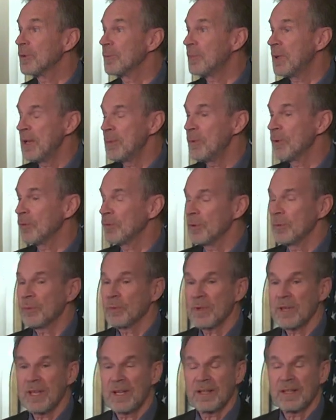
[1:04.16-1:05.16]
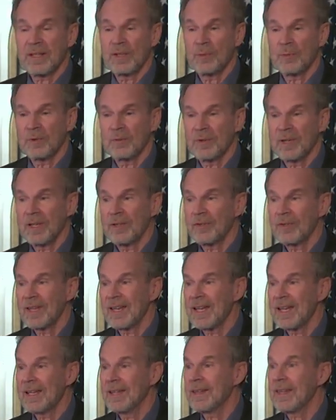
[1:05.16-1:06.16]
people groups within that human race,
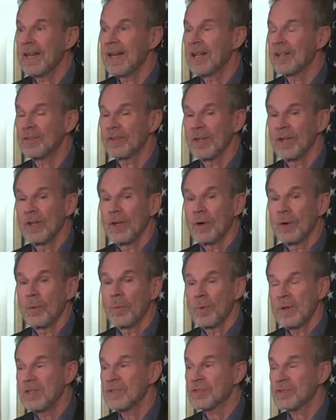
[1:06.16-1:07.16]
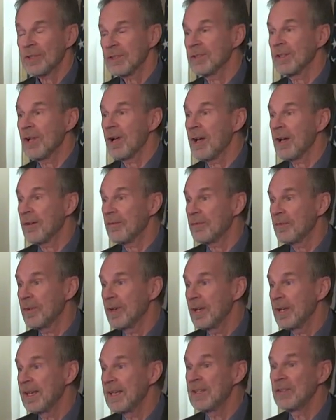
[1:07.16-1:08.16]
and that we started
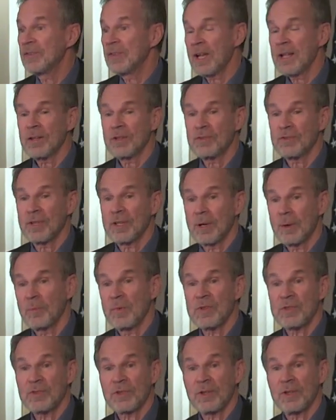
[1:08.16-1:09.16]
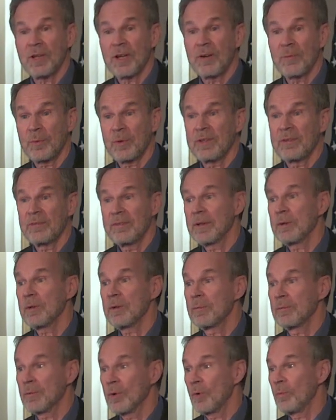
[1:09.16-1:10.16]
off intelligent, and we started off with a
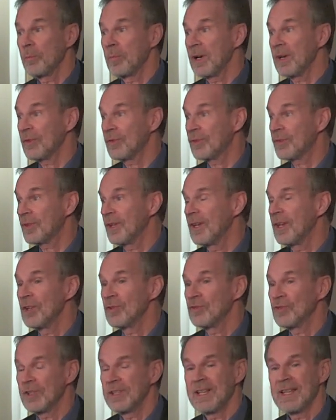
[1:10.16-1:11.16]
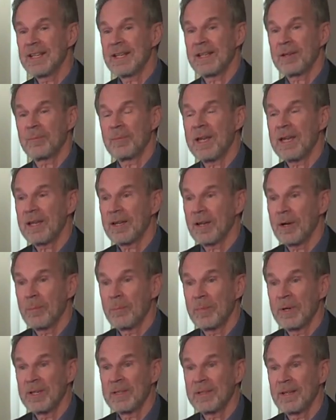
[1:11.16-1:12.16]
very robust genetic
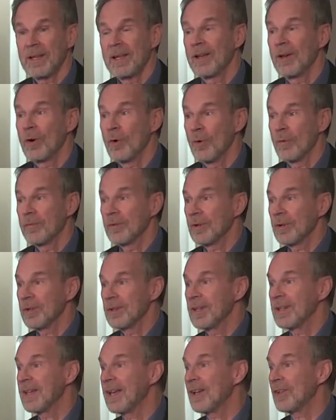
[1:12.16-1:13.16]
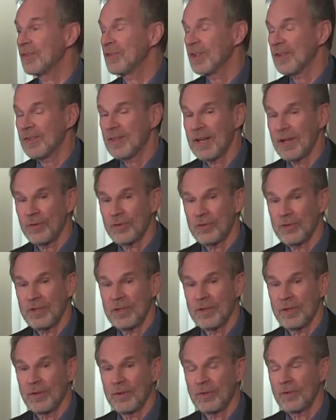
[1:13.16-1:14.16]
makeup, but over the last six thousand
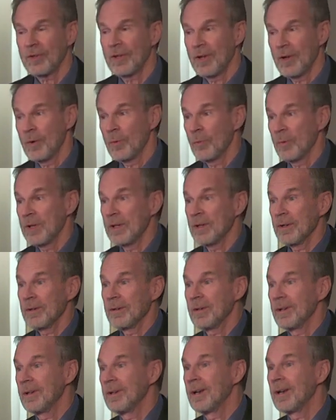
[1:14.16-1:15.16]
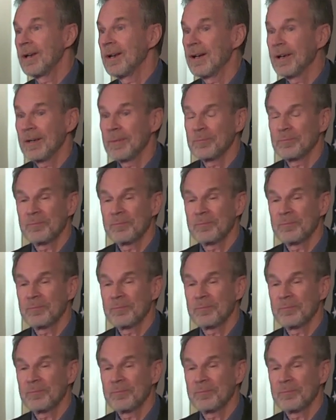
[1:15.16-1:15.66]
years, we're, um,